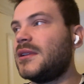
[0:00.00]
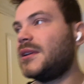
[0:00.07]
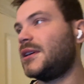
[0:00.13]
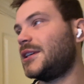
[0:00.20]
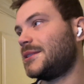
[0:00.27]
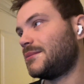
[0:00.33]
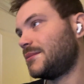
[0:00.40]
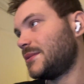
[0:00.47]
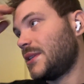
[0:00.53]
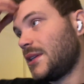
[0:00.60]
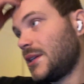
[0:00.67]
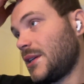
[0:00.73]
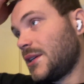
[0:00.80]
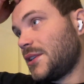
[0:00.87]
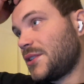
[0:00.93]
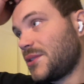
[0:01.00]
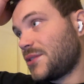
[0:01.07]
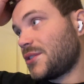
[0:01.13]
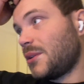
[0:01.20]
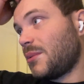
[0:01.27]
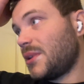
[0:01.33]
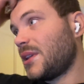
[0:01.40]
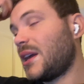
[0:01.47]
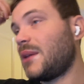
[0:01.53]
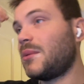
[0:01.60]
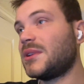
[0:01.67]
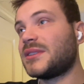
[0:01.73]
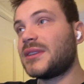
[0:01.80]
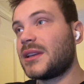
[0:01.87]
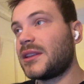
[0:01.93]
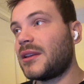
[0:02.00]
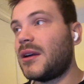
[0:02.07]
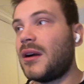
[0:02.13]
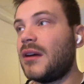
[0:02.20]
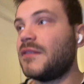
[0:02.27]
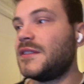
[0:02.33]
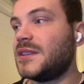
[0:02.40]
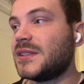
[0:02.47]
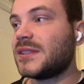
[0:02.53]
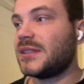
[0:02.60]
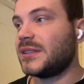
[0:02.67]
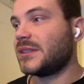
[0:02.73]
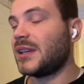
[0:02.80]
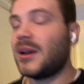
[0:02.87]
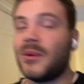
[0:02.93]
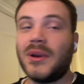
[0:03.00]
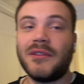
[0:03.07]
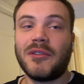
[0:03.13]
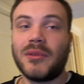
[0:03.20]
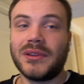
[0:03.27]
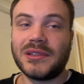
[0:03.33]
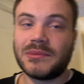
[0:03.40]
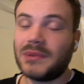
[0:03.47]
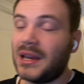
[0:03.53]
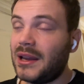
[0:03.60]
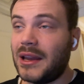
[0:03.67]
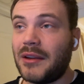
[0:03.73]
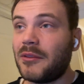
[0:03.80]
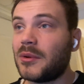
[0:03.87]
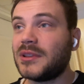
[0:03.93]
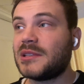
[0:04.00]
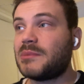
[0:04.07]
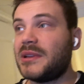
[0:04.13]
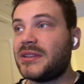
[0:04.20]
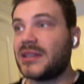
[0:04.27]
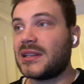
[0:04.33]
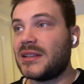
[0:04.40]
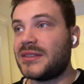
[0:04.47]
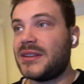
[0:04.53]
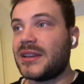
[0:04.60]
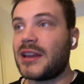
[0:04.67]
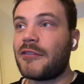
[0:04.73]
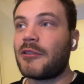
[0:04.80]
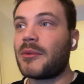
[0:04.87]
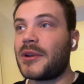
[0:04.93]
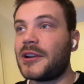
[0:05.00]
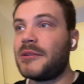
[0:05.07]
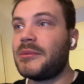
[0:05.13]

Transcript: Um, so someone was sick at the office, and now everyone's everyone's basically sick everywhere.